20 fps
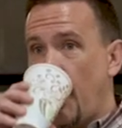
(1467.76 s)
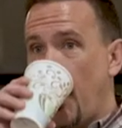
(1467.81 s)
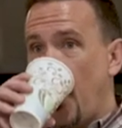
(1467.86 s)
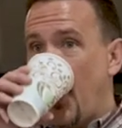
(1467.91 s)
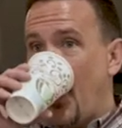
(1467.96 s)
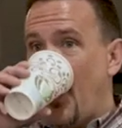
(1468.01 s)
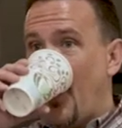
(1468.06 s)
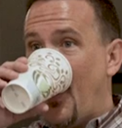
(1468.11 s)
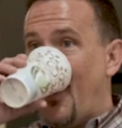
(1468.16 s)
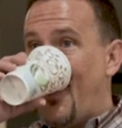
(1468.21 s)

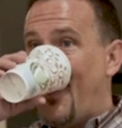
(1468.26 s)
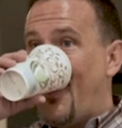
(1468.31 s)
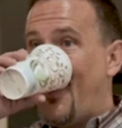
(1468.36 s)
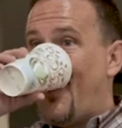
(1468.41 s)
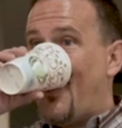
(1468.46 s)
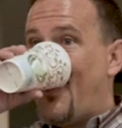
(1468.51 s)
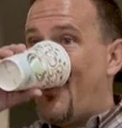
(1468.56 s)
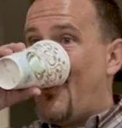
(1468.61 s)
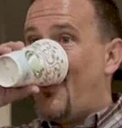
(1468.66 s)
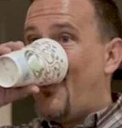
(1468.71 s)

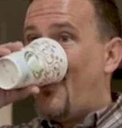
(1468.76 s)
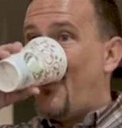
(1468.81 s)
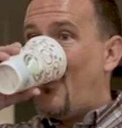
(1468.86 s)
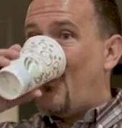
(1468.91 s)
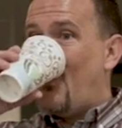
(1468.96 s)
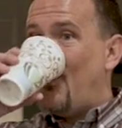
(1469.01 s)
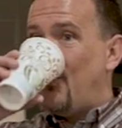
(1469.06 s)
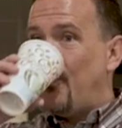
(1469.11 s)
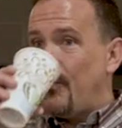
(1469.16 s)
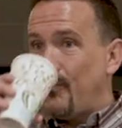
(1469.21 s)

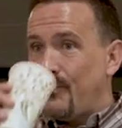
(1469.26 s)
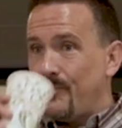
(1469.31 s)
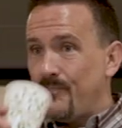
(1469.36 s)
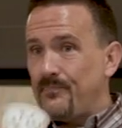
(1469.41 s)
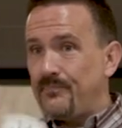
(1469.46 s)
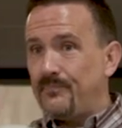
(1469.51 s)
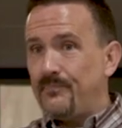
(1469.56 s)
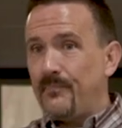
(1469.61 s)
[no speech]